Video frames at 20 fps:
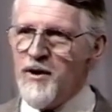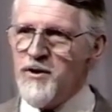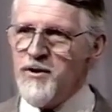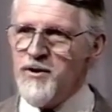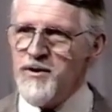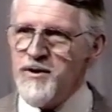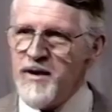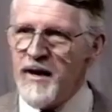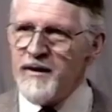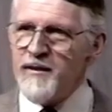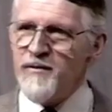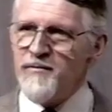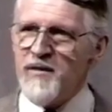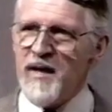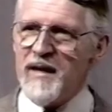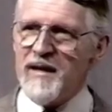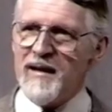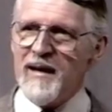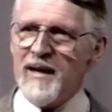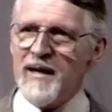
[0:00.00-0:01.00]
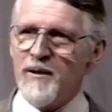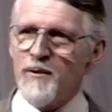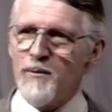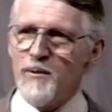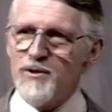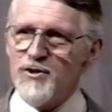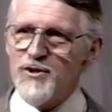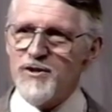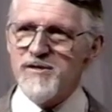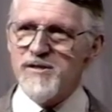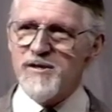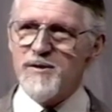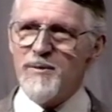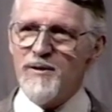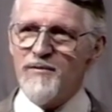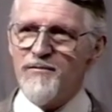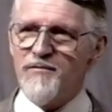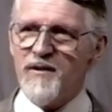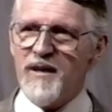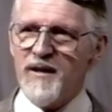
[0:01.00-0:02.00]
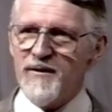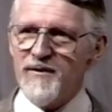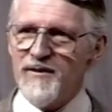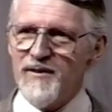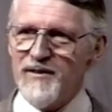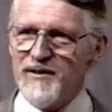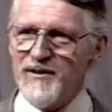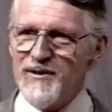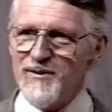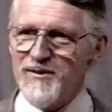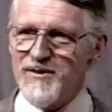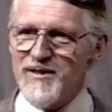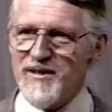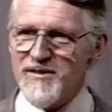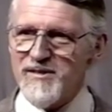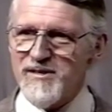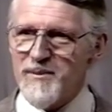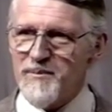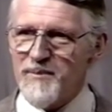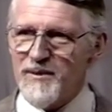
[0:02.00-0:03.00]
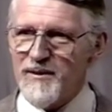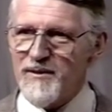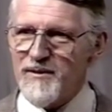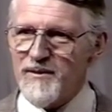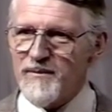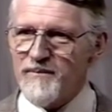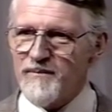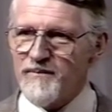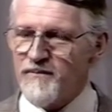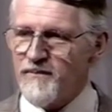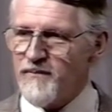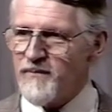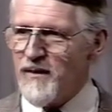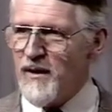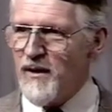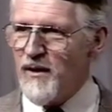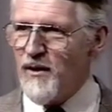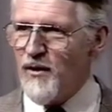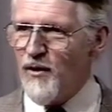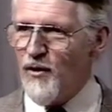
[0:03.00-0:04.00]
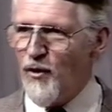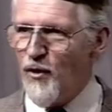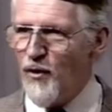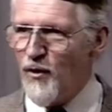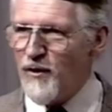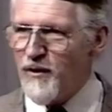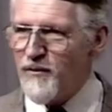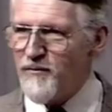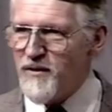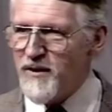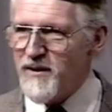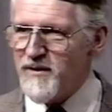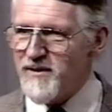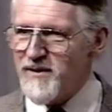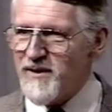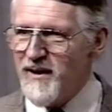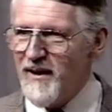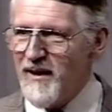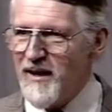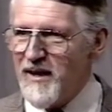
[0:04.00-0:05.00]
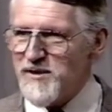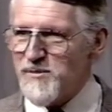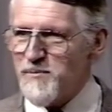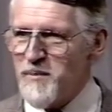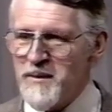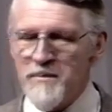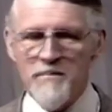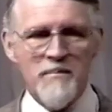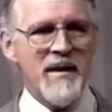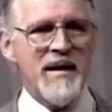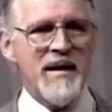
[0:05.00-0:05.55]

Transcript: None of that language is to be found in the New Testament. All of it has been